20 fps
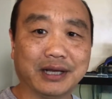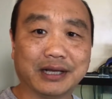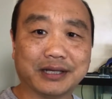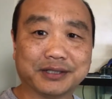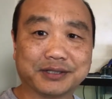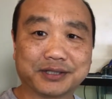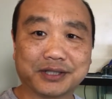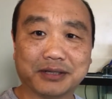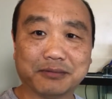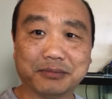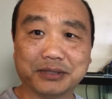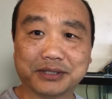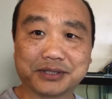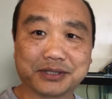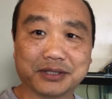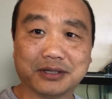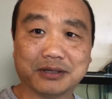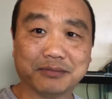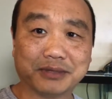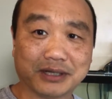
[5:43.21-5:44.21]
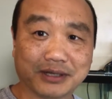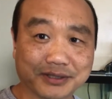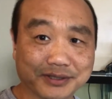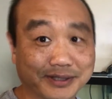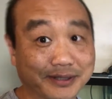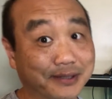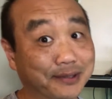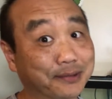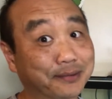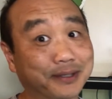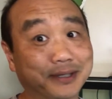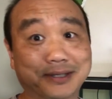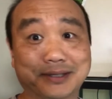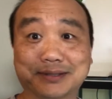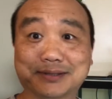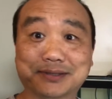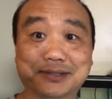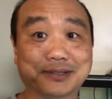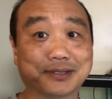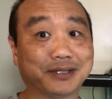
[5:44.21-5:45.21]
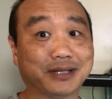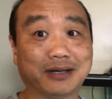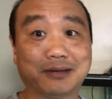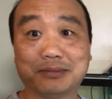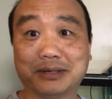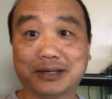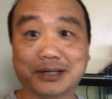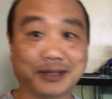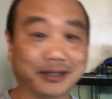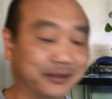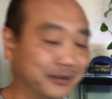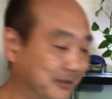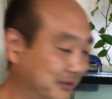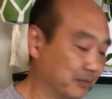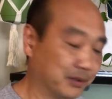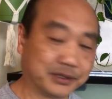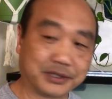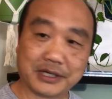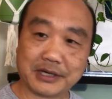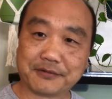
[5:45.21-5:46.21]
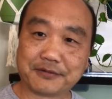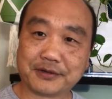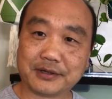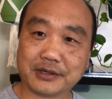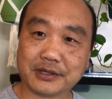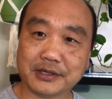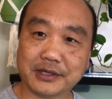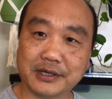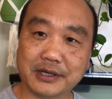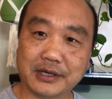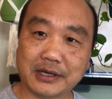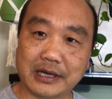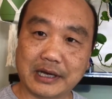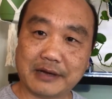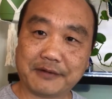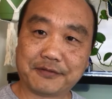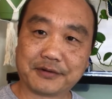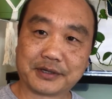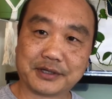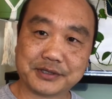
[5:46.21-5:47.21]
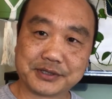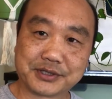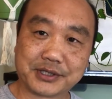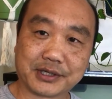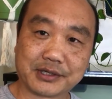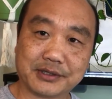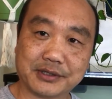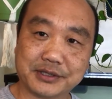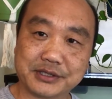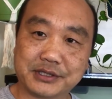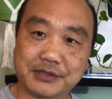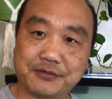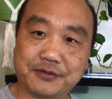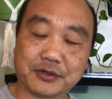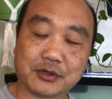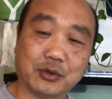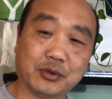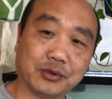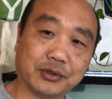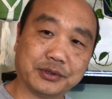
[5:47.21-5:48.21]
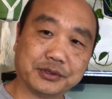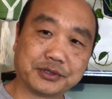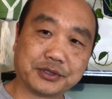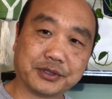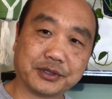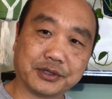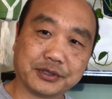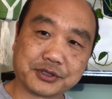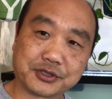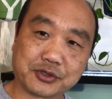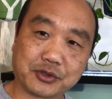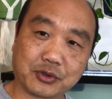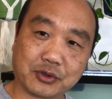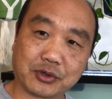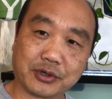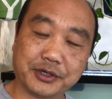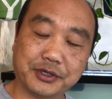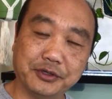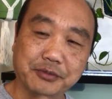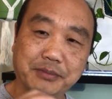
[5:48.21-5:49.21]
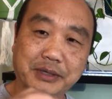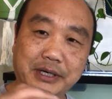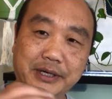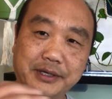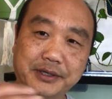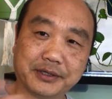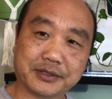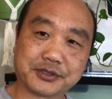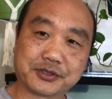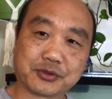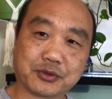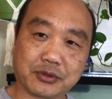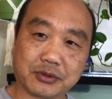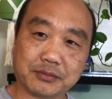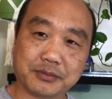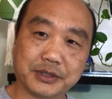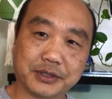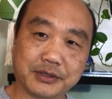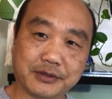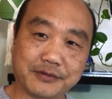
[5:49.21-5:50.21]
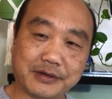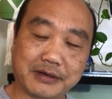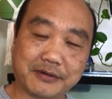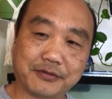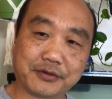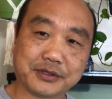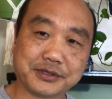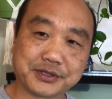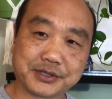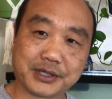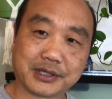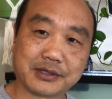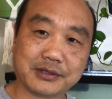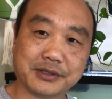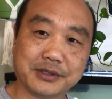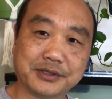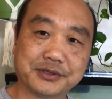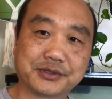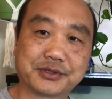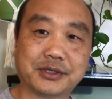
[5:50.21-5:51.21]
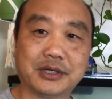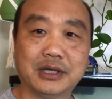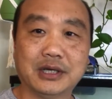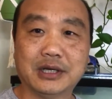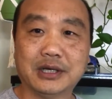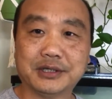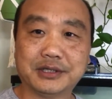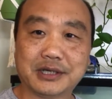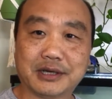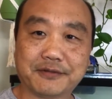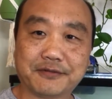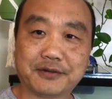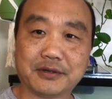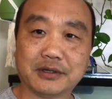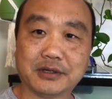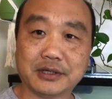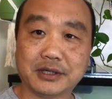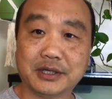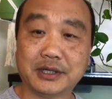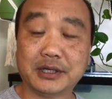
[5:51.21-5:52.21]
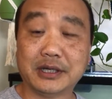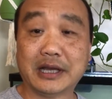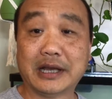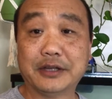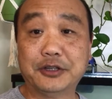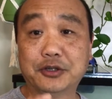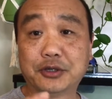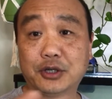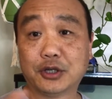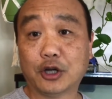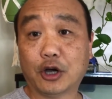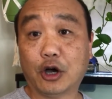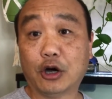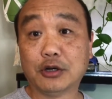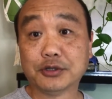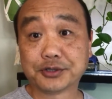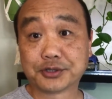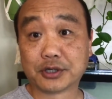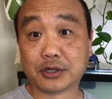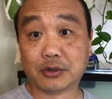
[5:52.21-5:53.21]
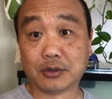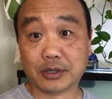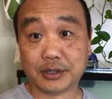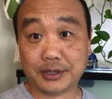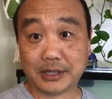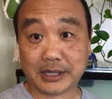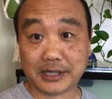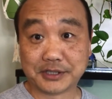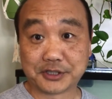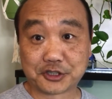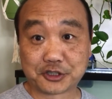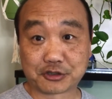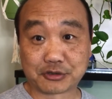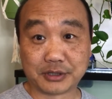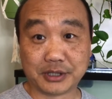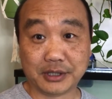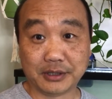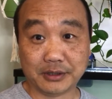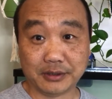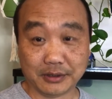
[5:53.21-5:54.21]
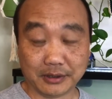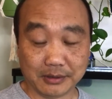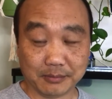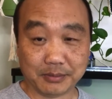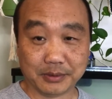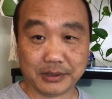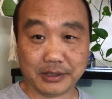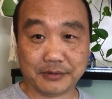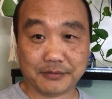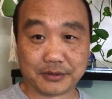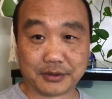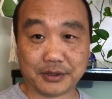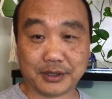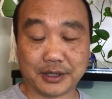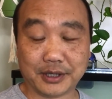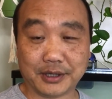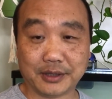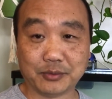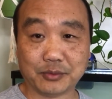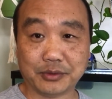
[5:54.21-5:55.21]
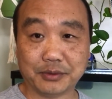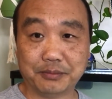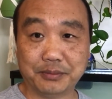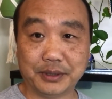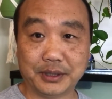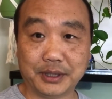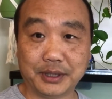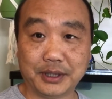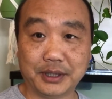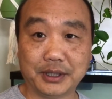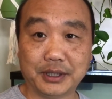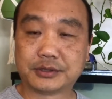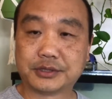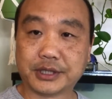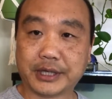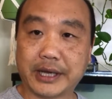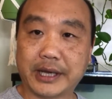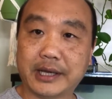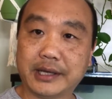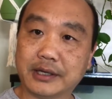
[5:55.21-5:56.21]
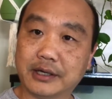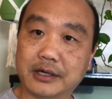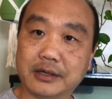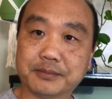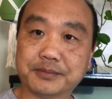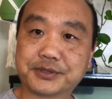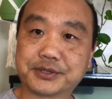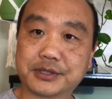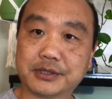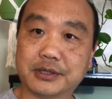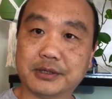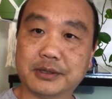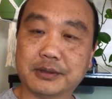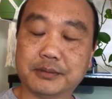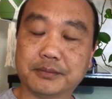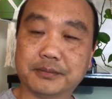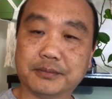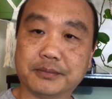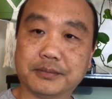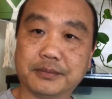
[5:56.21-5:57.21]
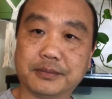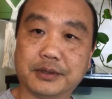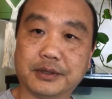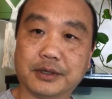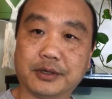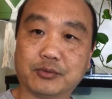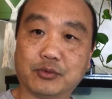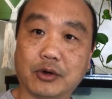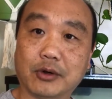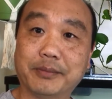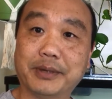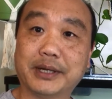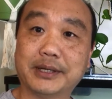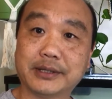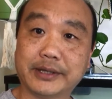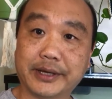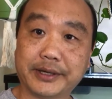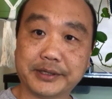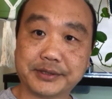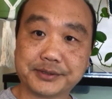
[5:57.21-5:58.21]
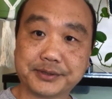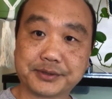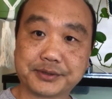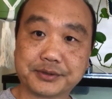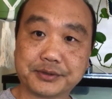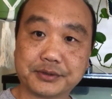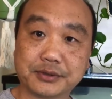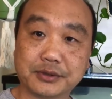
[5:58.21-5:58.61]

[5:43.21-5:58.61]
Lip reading: sent me some, and I was like, okay, it's good, I'll buy it. But definitely African cichlids, if you're going to the store and you buy an assortment of African cichlids, definitely. And you can also, a nice treat, believe it or not, would be to hang up some romaine lettuce